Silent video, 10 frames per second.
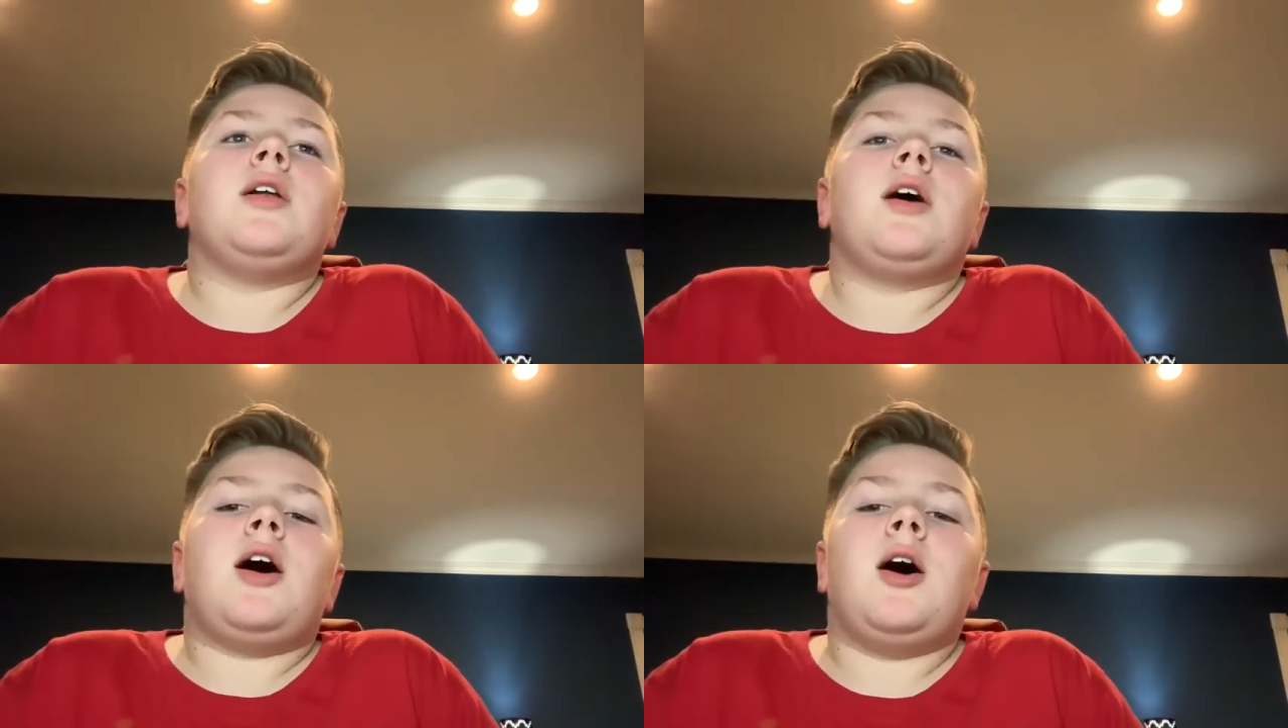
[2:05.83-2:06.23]

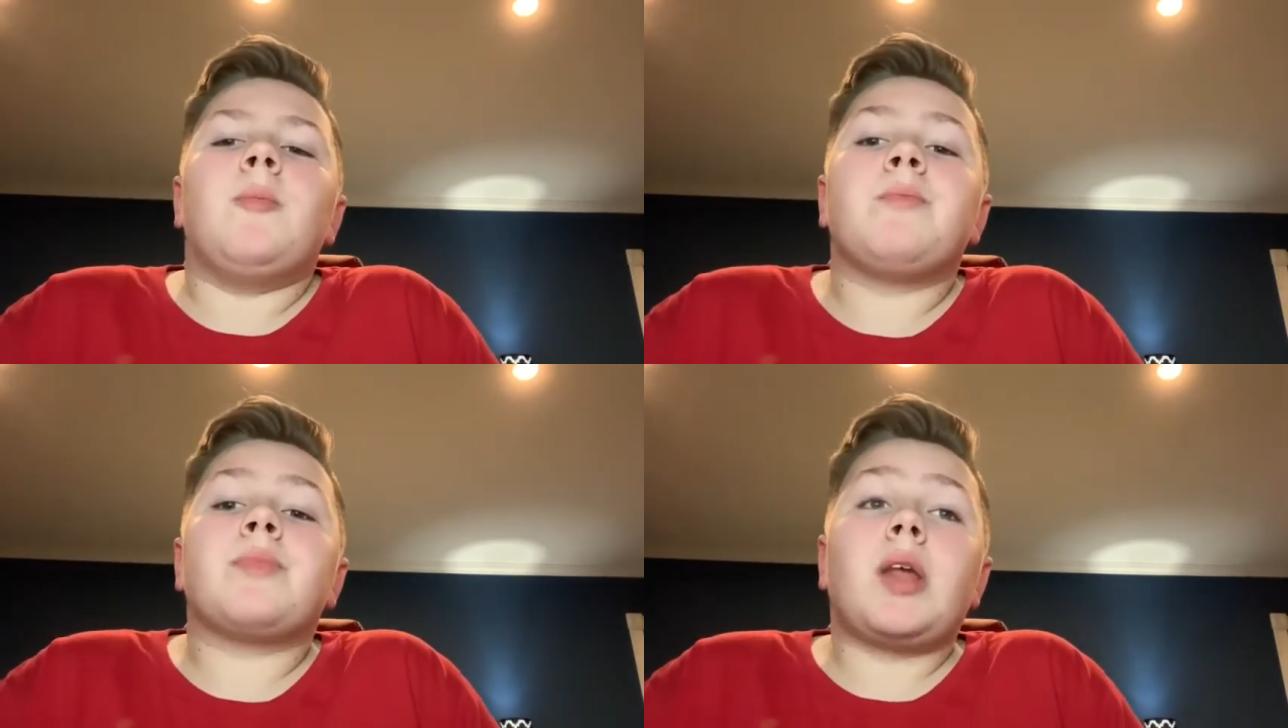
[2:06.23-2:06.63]

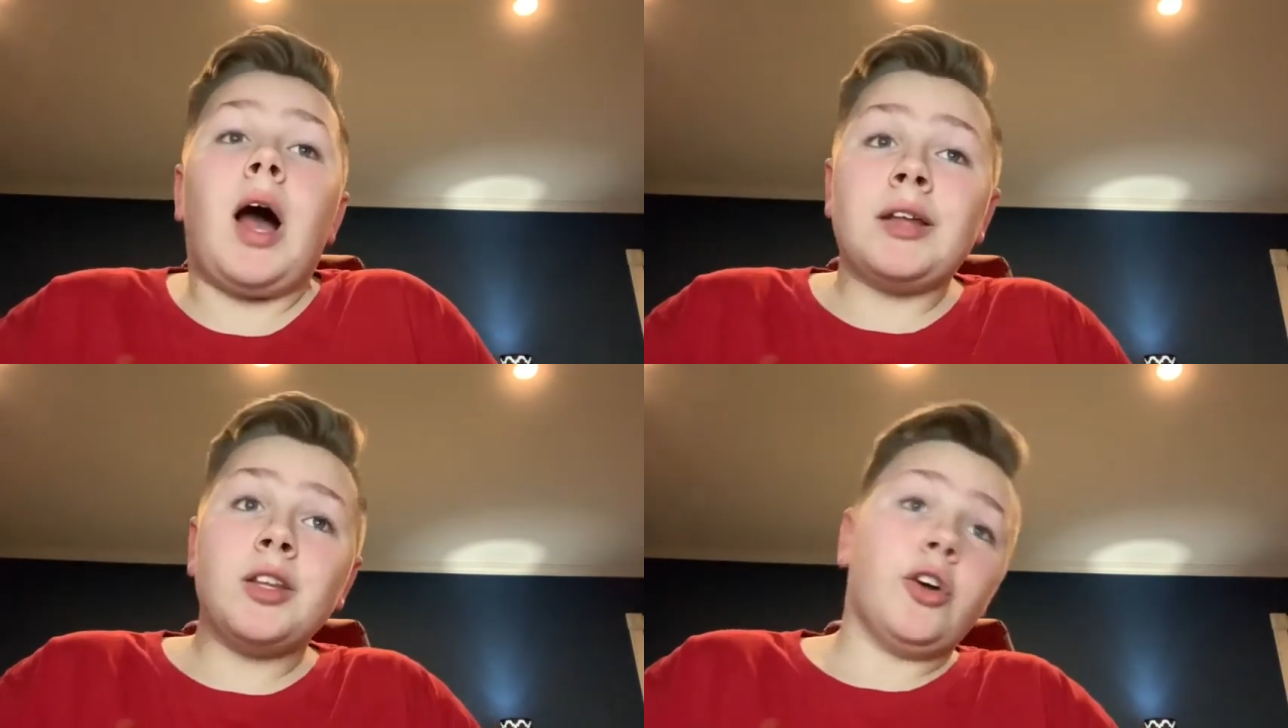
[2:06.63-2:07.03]
um,
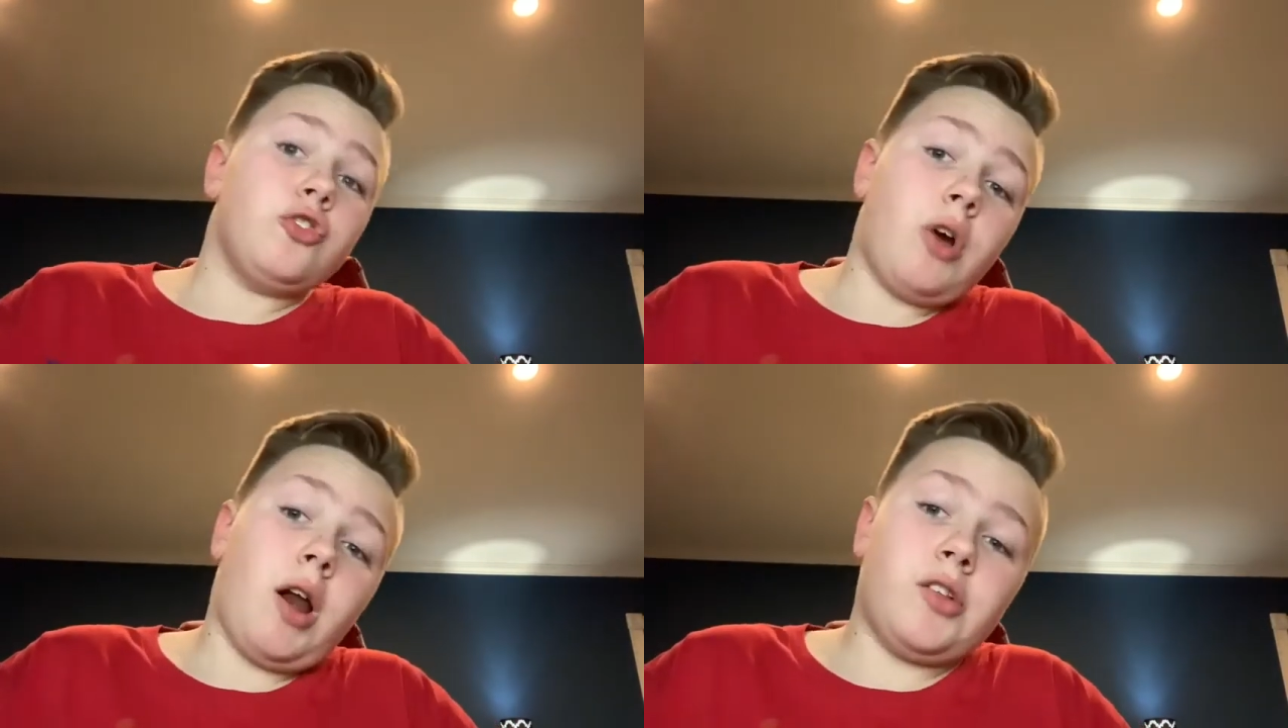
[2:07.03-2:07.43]
I think
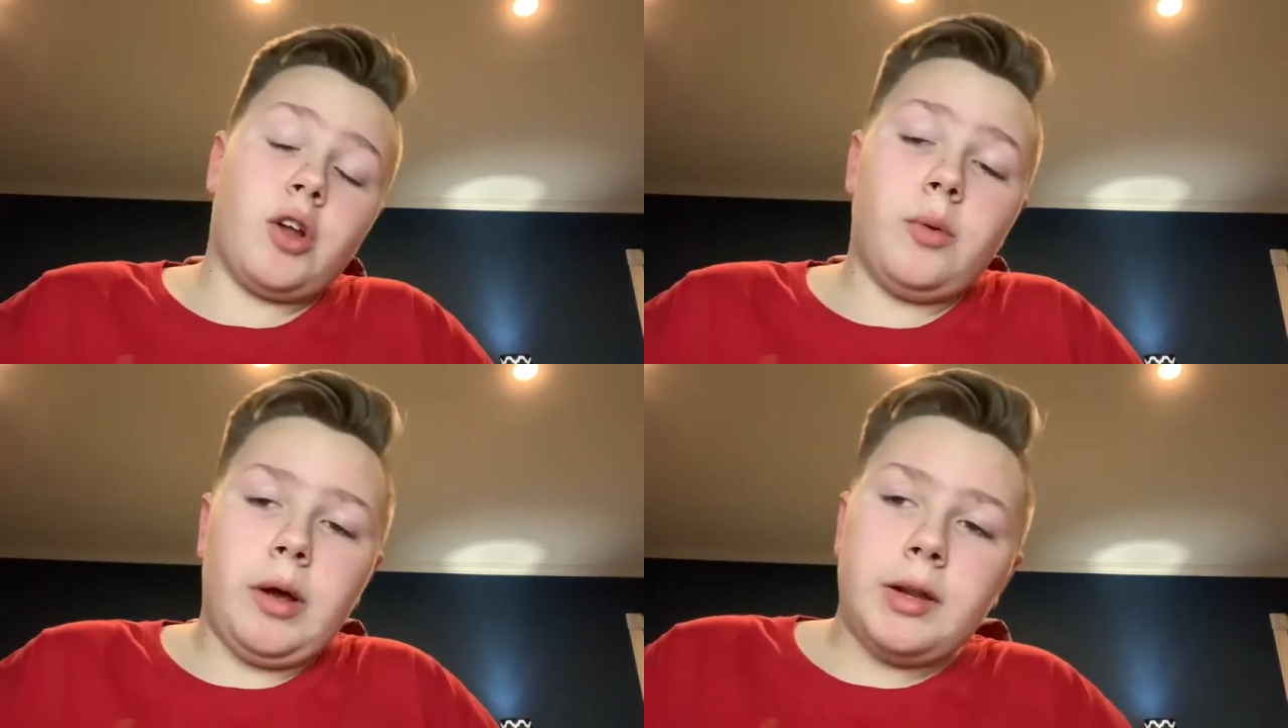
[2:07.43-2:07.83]
Andrade is going to win.